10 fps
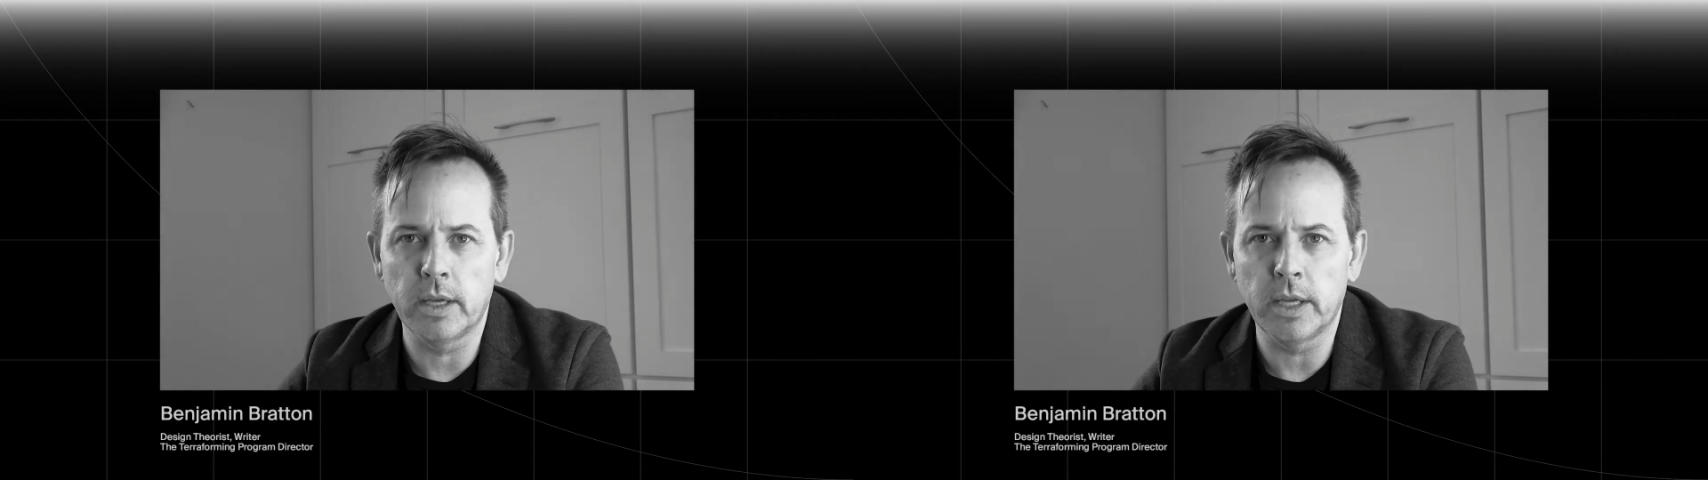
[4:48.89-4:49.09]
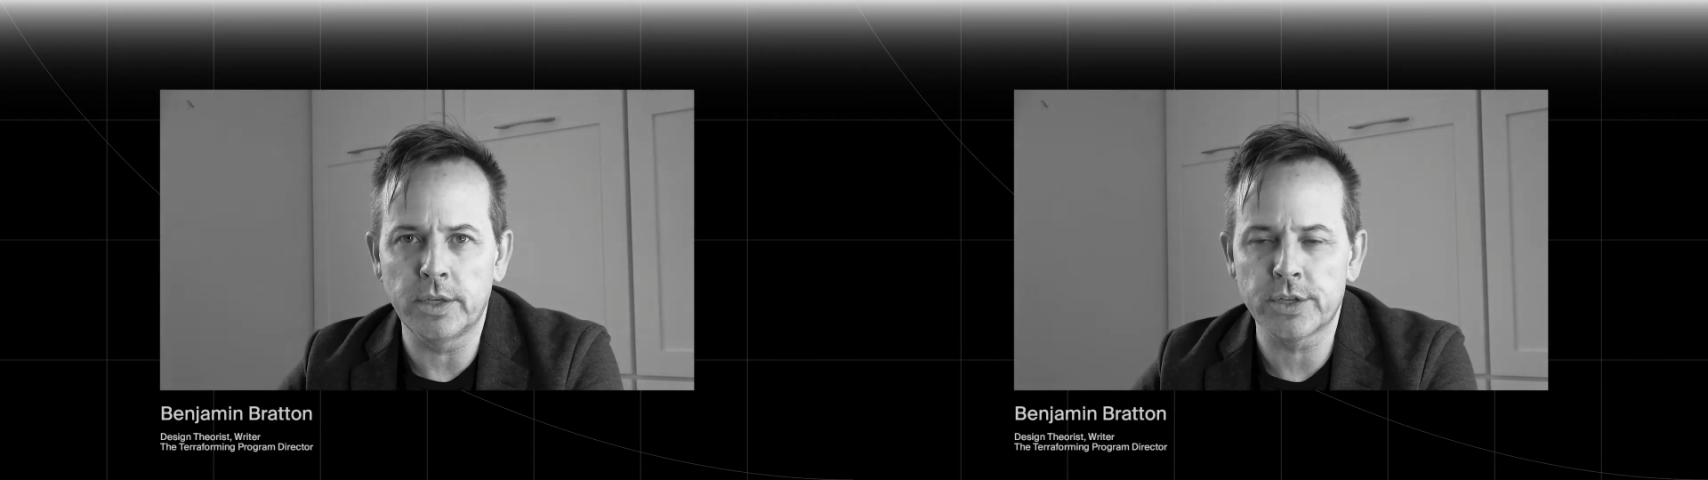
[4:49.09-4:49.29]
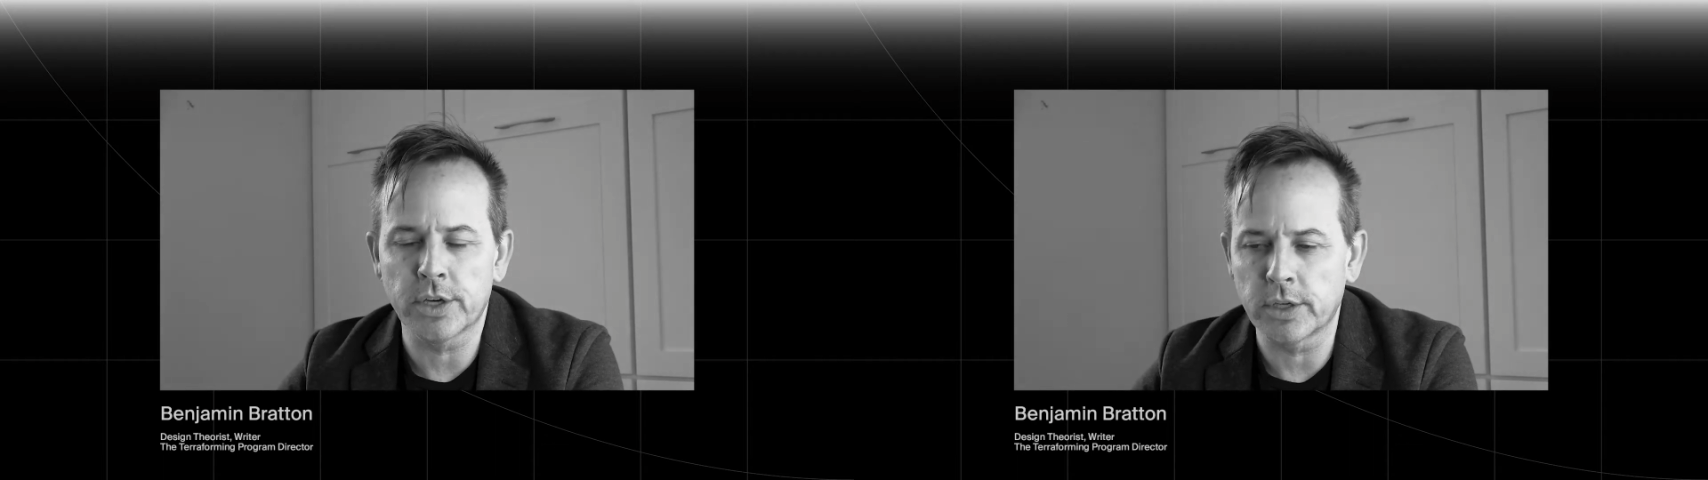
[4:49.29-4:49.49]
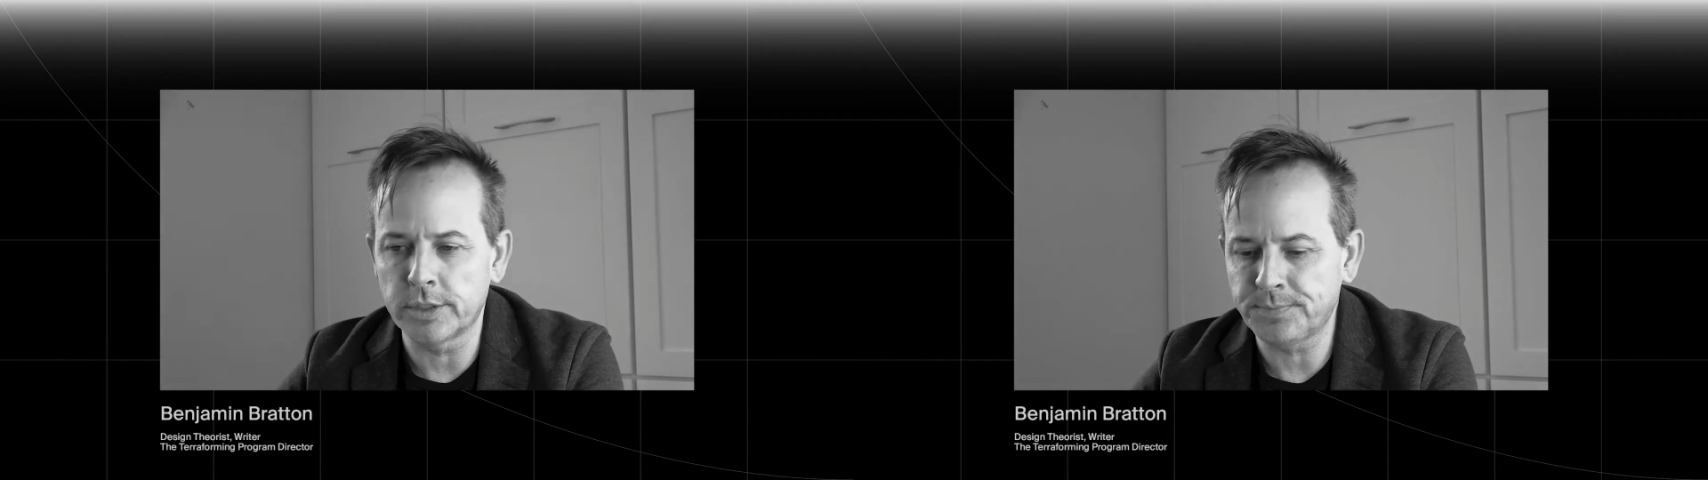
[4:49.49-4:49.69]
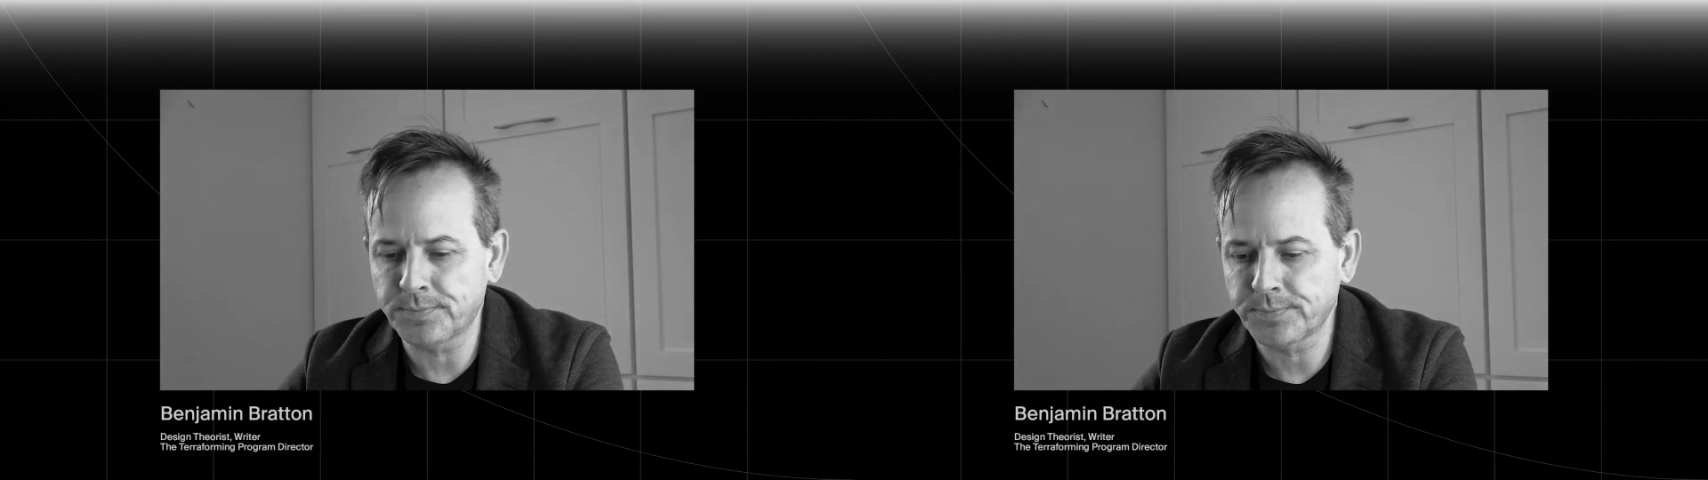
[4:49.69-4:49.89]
in turn.